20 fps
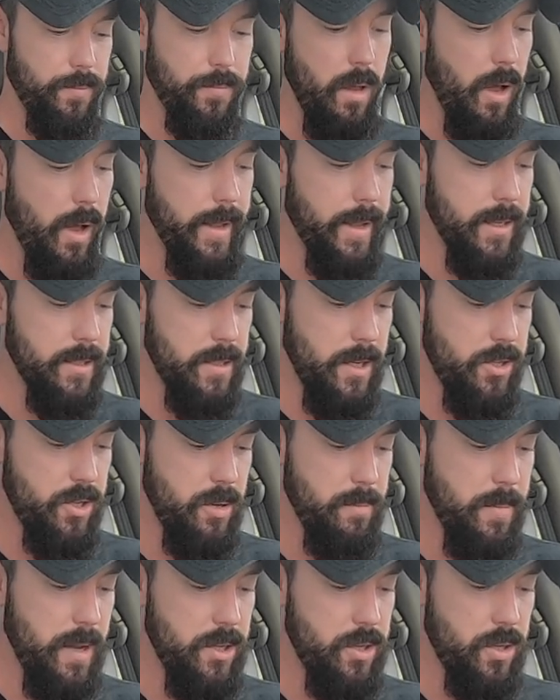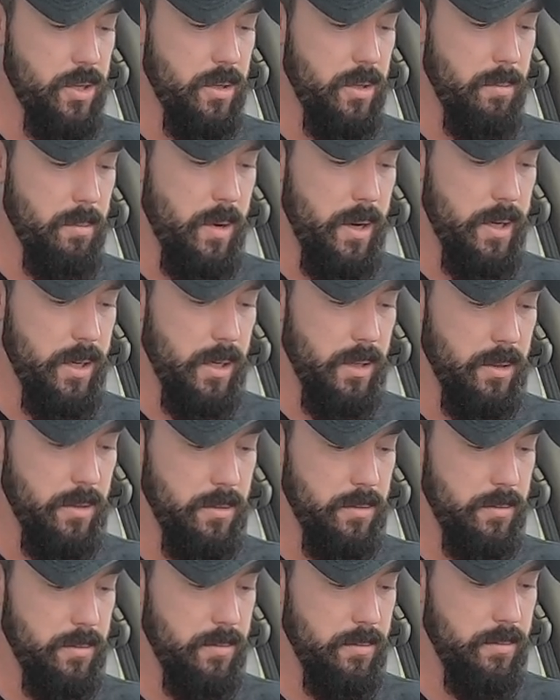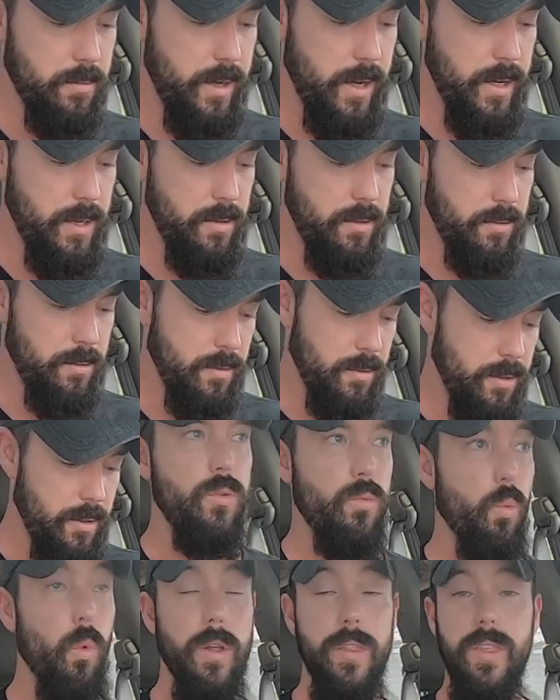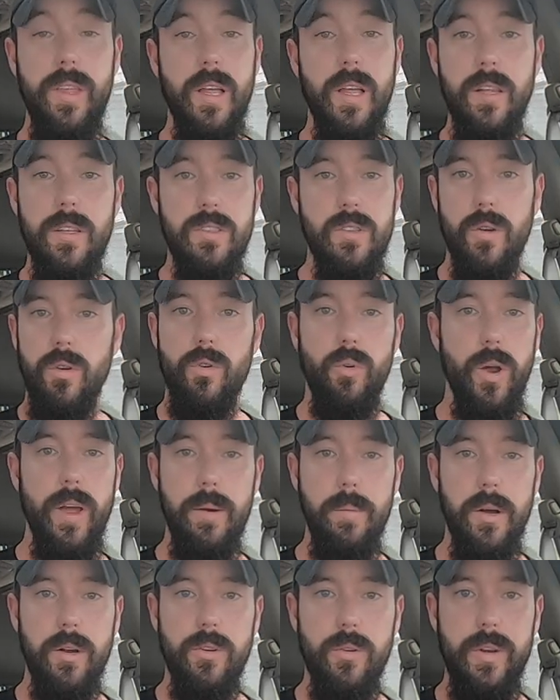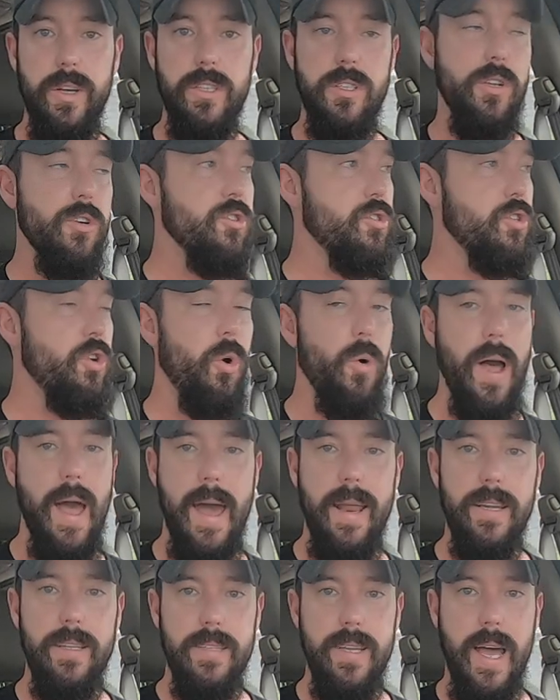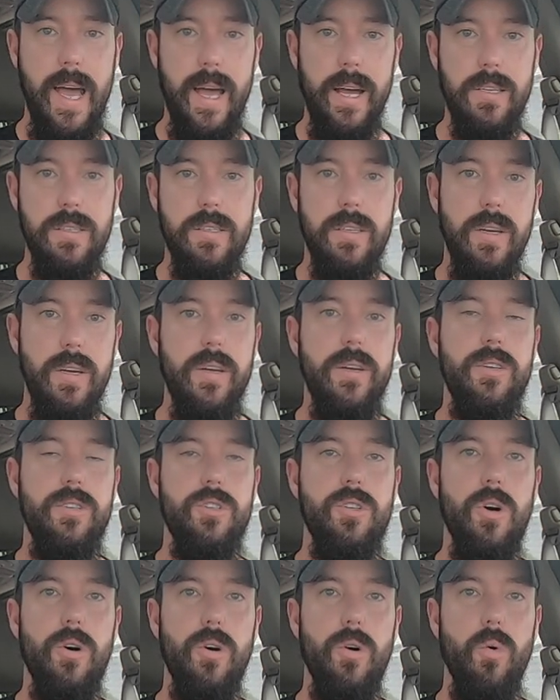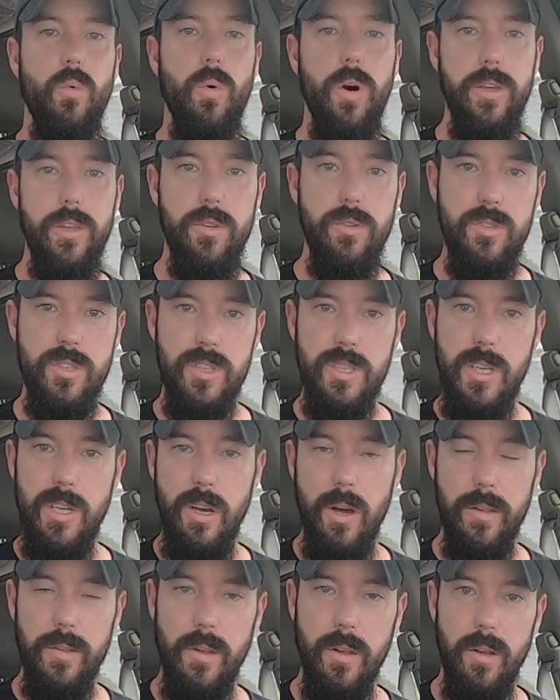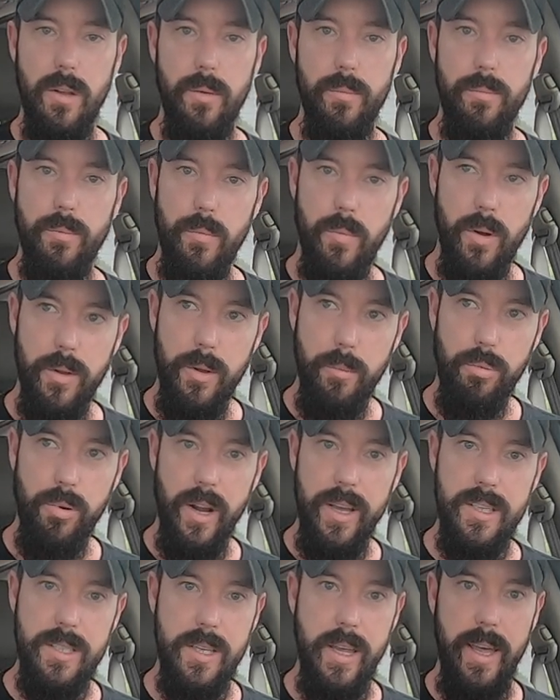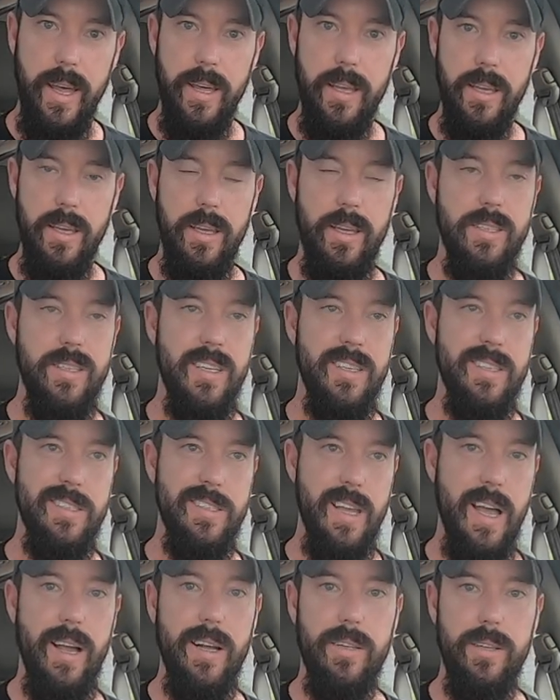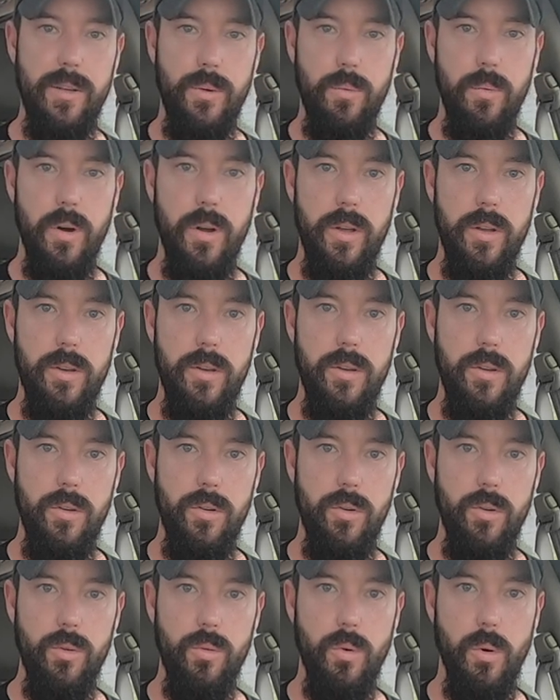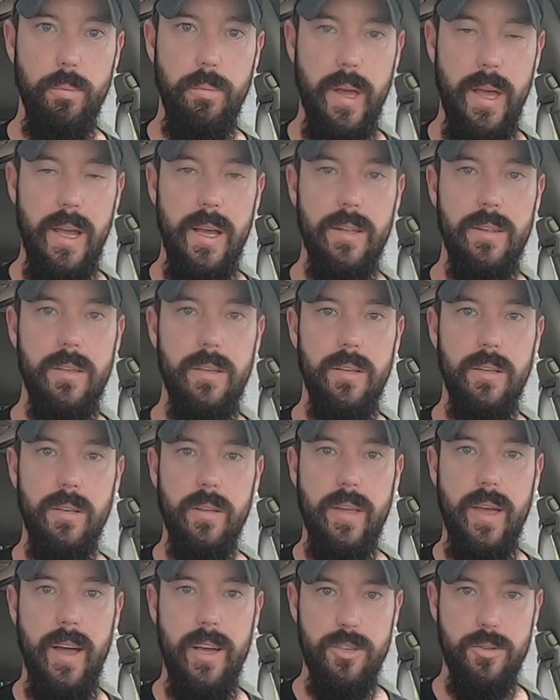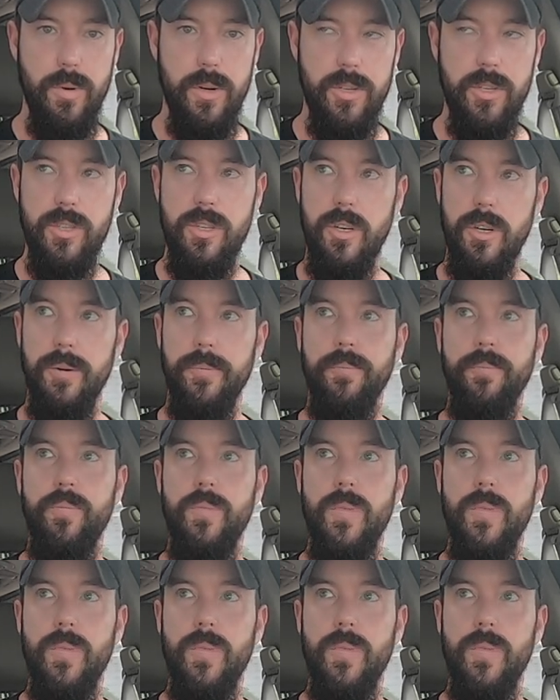I guess I should mention the money, right? One thing that's great about Korea is there's no added tax. So what you see on the price tag is exactly what you will pay at the cash register.